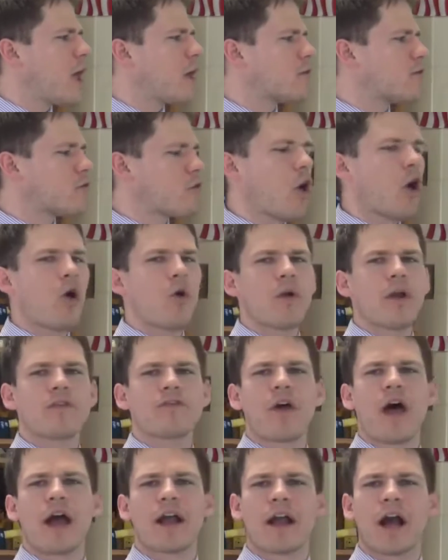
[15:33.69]
as long
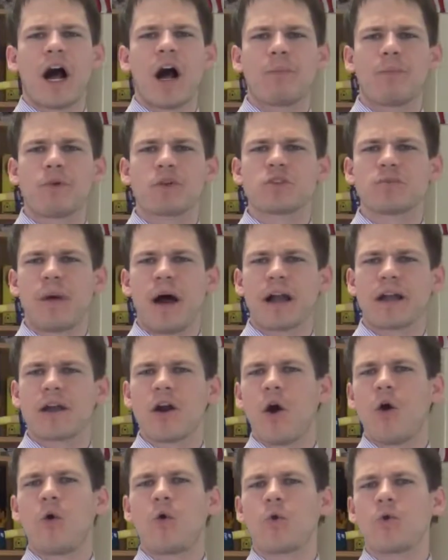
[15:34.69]
as I accomplish my
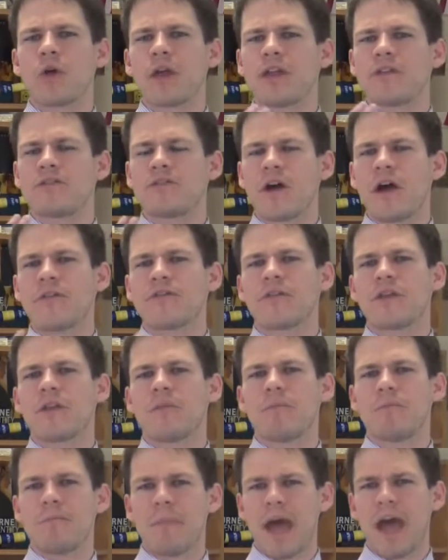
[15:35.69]
goal, it doesn't
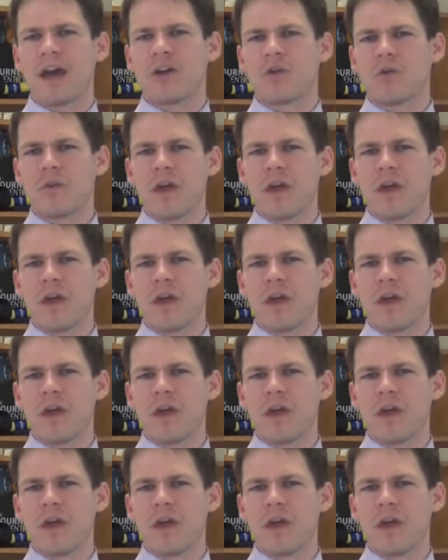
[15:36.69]
matter.